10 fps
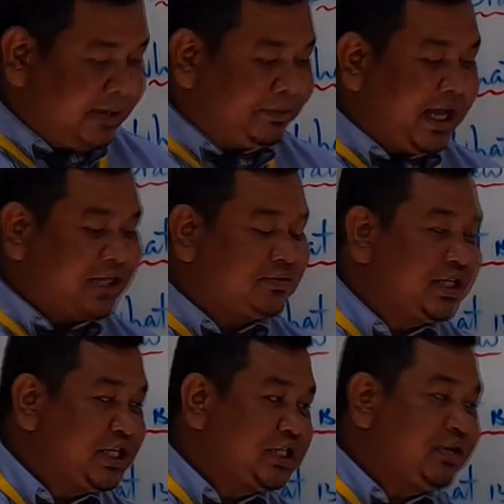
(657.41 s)
page
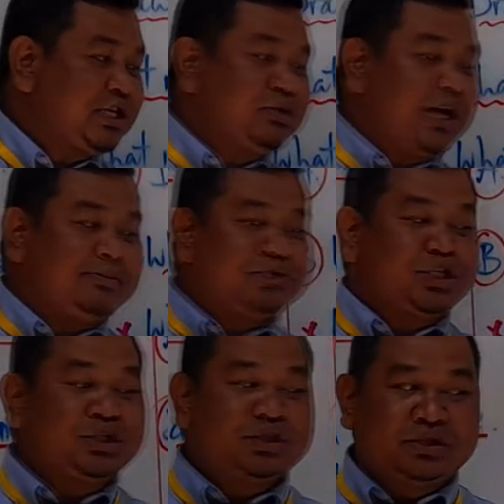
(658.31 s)
23, you have
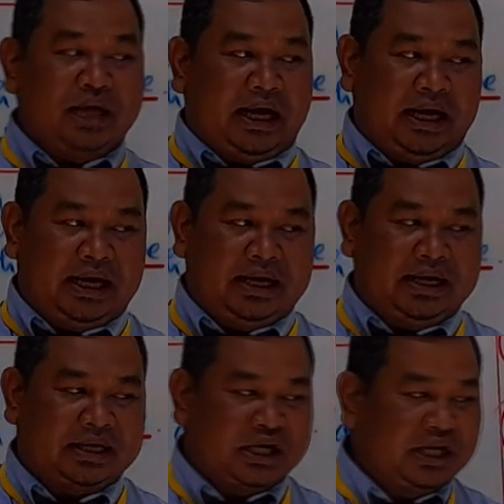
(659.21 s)
to
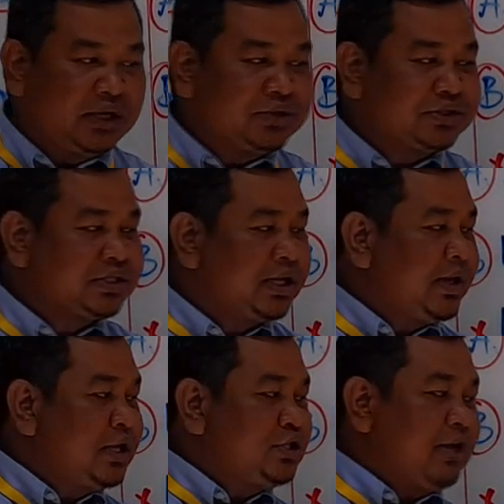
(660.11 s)
close,
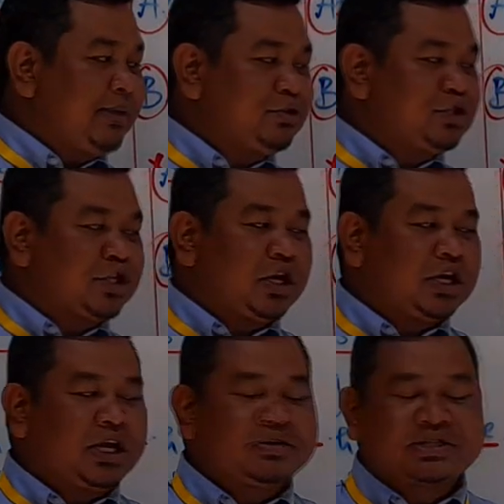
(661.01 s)
you have to draw
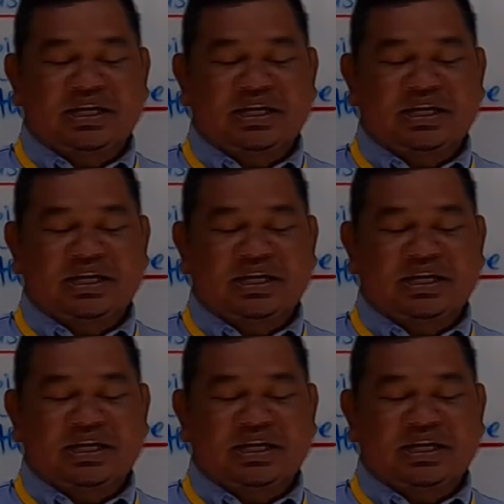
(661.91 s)
close